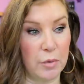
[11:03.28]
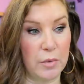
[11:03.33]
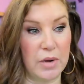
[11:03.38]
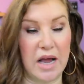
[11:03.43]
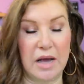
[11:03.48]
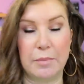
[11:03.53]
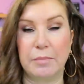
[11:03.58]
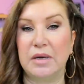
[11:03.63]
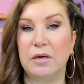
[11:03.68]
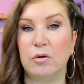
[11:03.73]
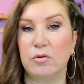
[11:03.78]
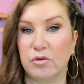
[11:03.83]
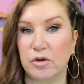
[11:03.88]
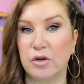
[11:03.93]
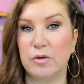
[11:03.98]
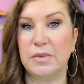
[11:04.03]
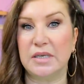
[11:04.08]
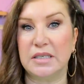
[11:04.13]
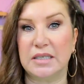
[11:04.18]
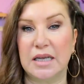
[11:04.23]
know, when I have my little
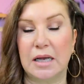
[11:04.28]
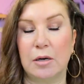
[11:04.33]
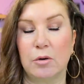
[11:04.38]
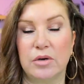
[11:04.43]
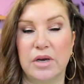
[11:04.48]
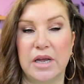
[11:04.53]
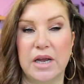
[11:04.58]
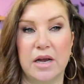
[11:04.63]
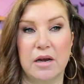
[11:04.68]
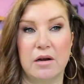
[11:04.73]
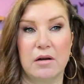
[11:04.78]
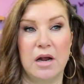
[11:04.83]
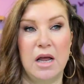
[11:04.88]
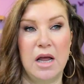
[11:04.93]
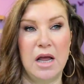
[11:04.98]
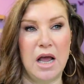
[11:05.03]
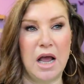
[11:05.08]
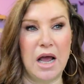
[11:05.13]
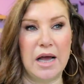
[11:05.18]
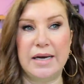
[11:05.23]
grooming salon here,
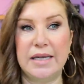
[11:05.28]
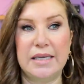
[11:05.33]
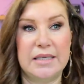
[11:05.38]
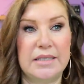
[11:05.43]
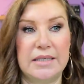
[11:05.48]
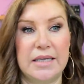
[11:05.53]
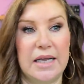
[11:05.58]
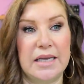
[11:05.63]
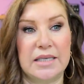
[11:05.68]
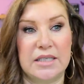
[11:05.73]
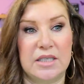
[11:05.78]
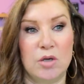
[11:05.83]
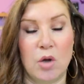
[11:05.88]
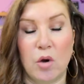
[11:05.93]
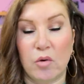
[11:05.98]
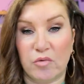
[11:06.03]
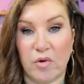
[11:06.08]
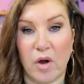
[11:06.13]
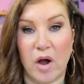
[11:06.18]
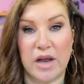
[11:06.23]
and it's it's
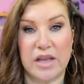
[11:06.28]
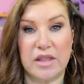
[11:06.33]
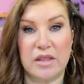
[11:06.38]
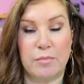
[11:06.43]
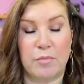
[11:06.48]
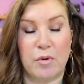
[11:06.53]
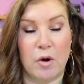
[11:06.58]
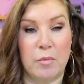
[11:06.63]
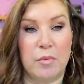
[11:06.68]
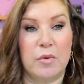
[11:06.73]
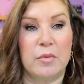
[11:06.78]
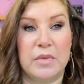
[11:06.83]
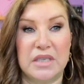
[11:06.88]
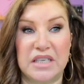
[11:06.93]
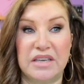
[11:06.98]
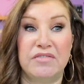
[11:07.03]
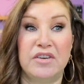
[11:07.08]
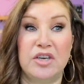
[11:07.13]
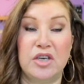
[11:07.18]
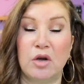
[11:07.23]
not right. The problem
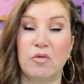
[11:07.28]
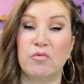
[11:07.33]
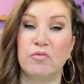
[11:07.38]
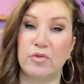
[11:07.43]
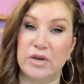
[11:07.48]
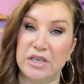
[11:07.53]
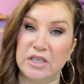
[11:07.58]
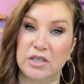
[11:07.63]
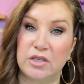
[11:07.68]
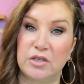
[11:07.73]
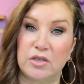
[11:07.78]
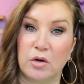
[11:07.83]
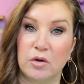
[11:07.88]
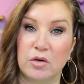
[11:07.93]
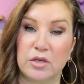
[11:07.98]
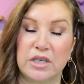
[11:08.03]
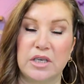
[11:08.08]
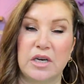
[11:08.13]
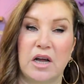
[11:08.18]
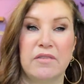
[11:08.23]
is if you don't rinse
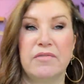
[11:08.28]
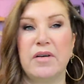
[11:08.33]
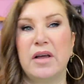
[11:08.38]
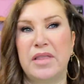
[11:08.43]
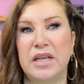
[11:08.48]
dogs enough.